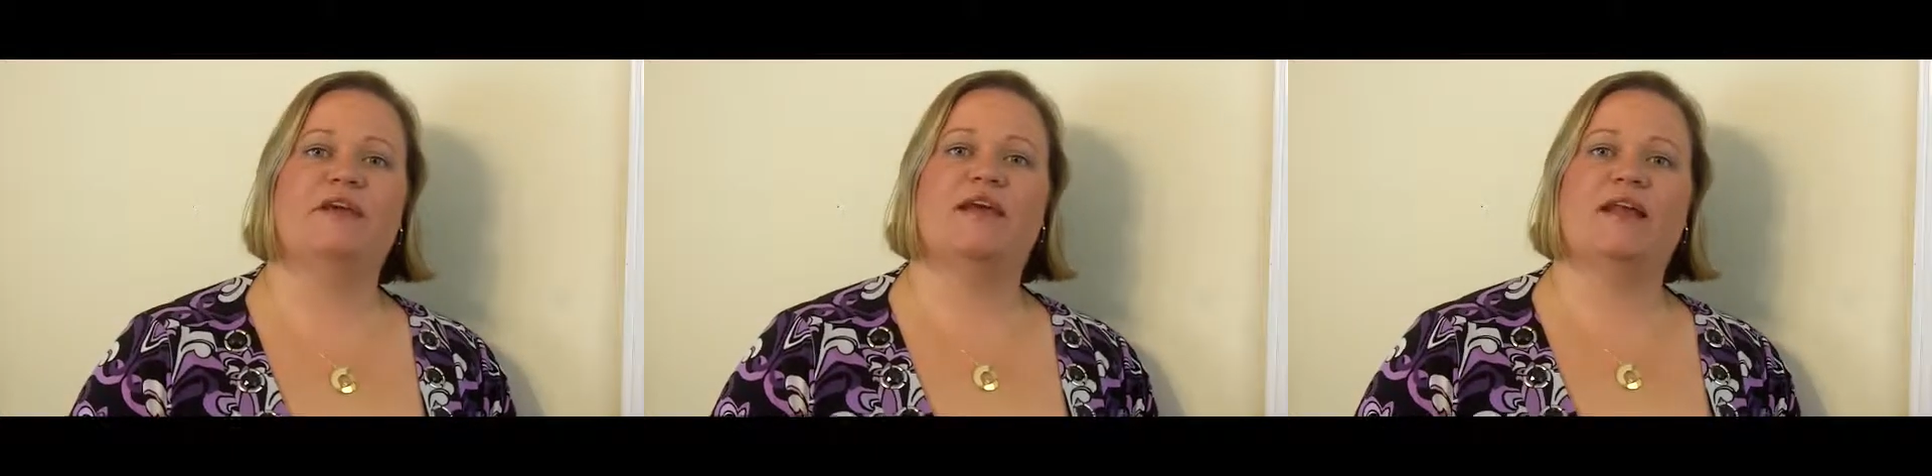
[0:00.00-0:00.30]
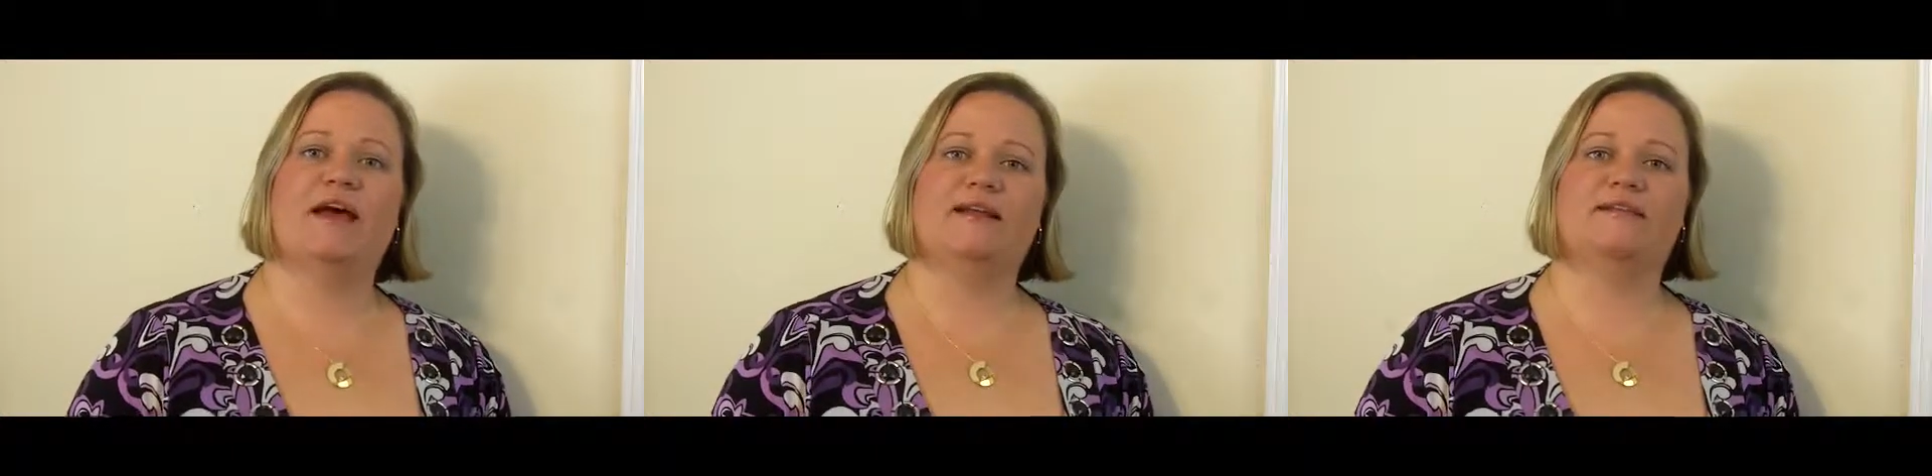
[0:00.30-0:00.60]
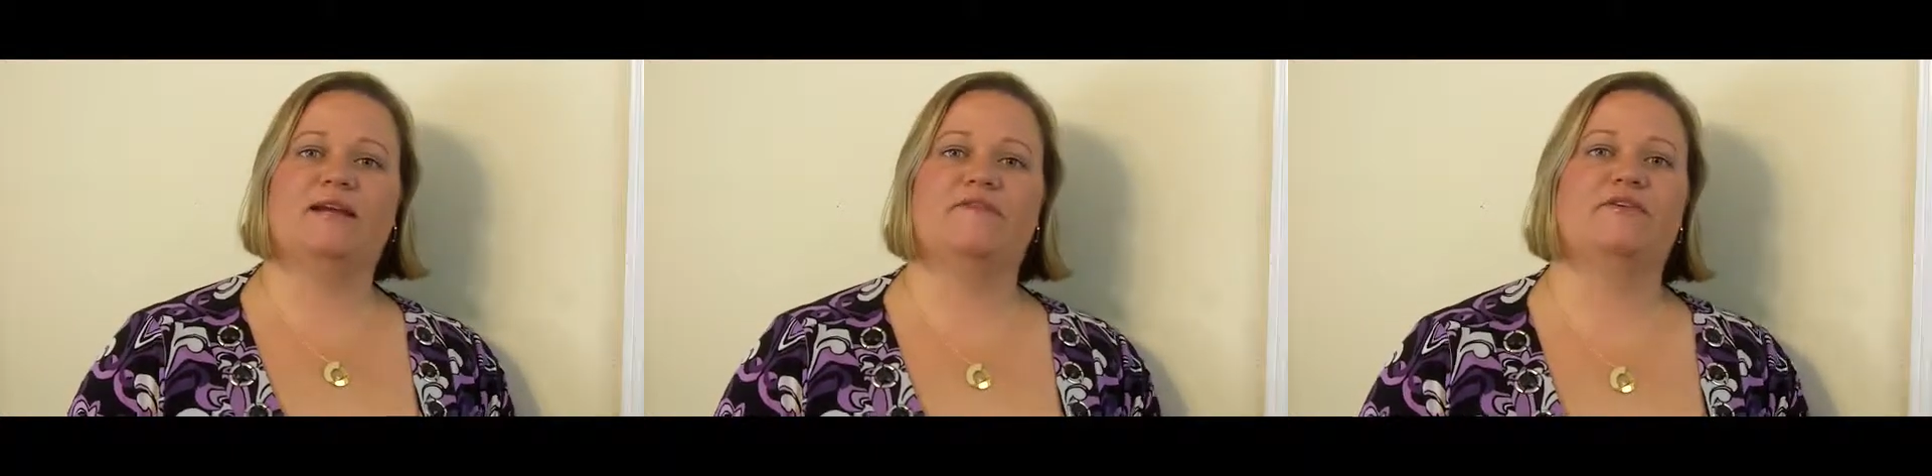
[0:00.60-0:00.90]
and I
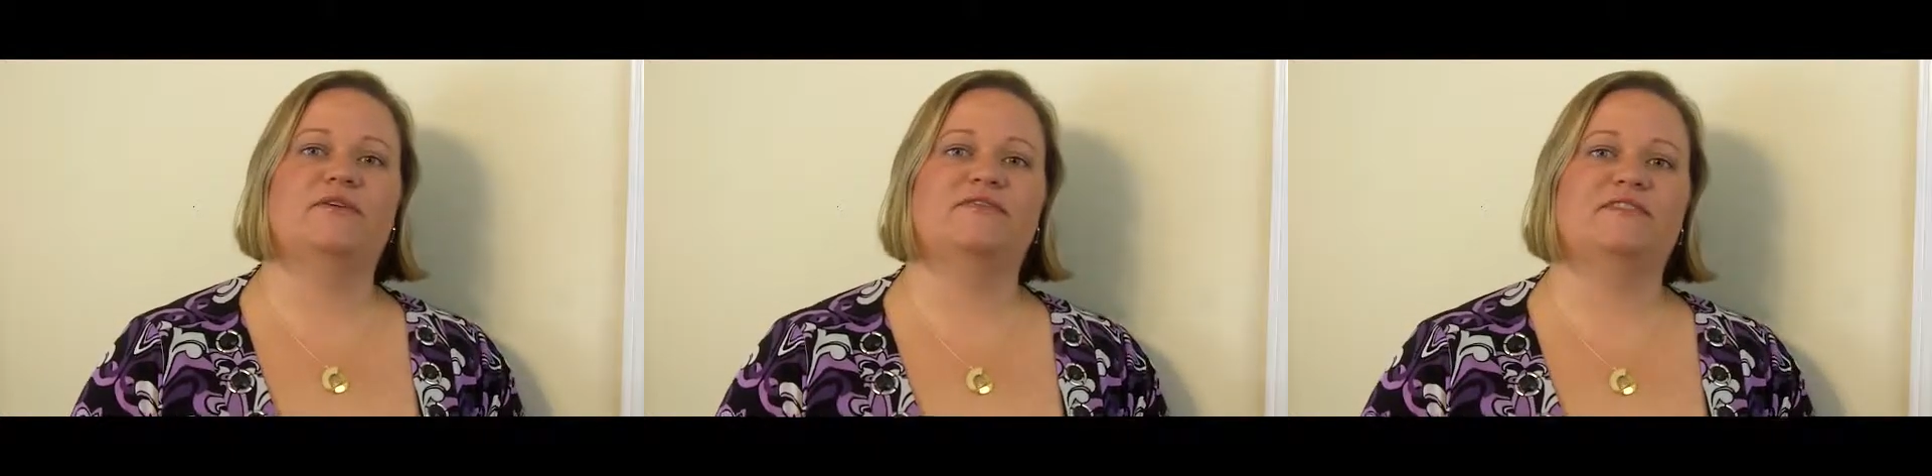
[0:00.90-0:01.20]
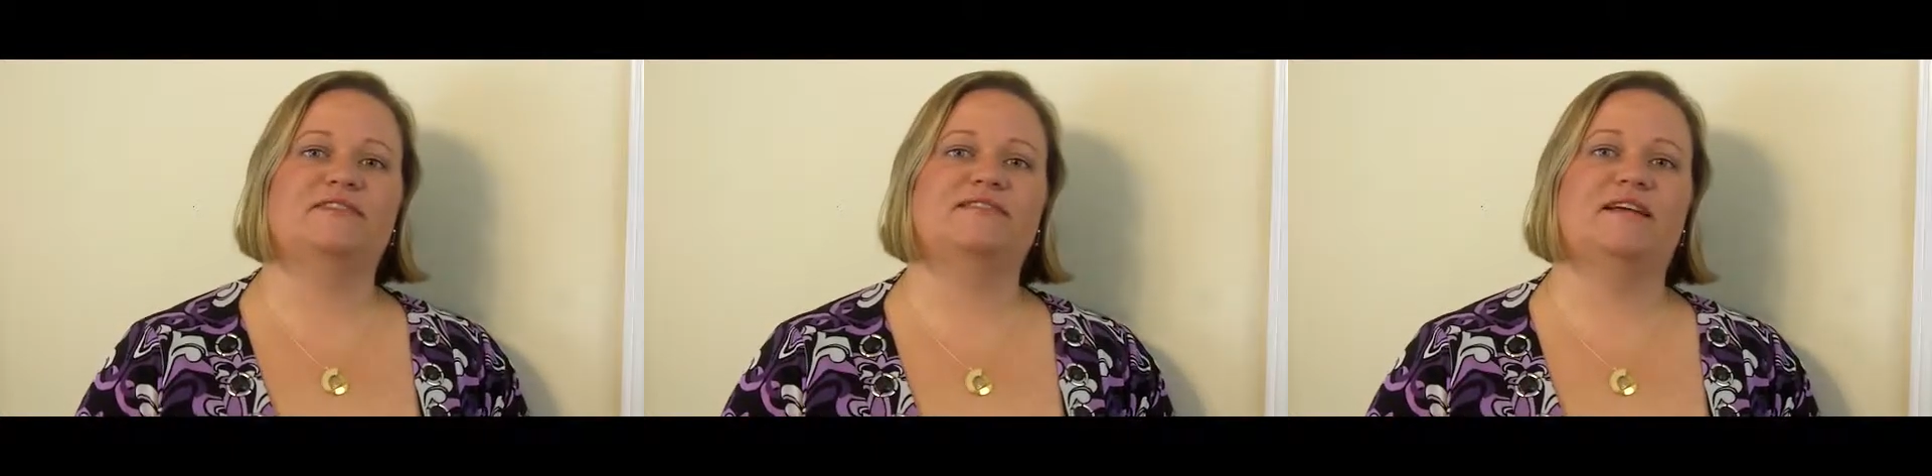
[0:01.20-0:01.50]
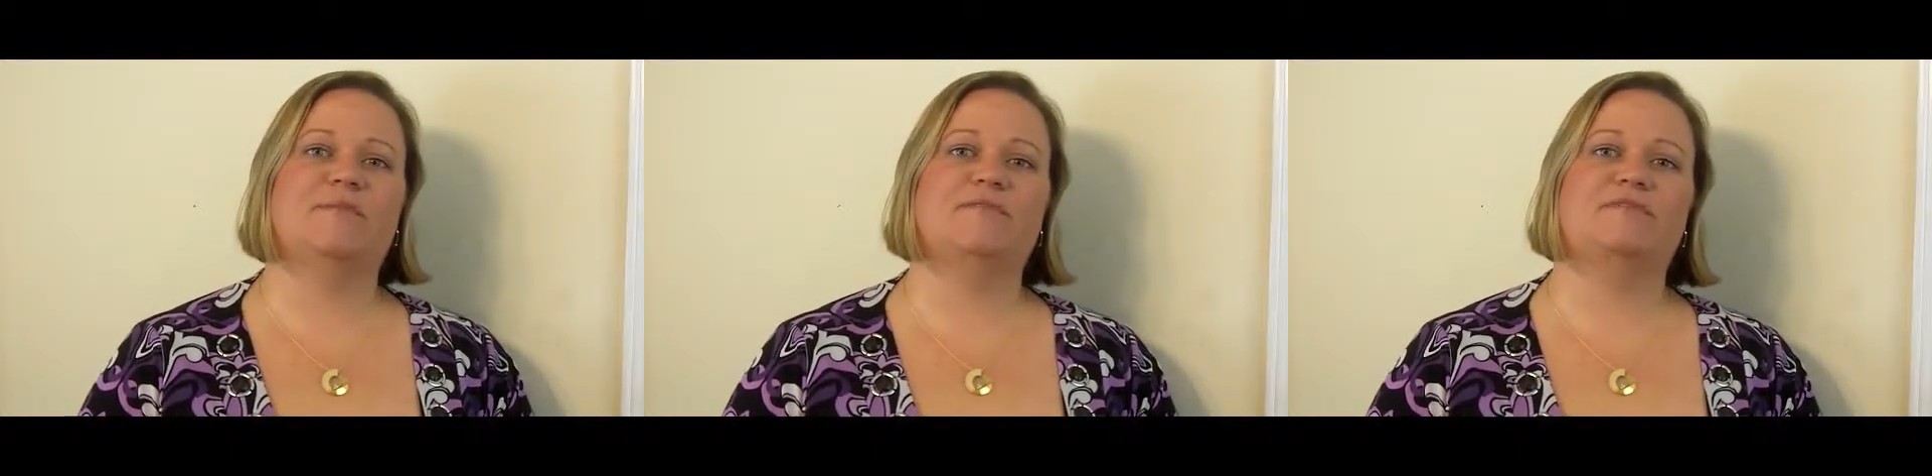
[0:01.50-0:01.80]
discovered those six steps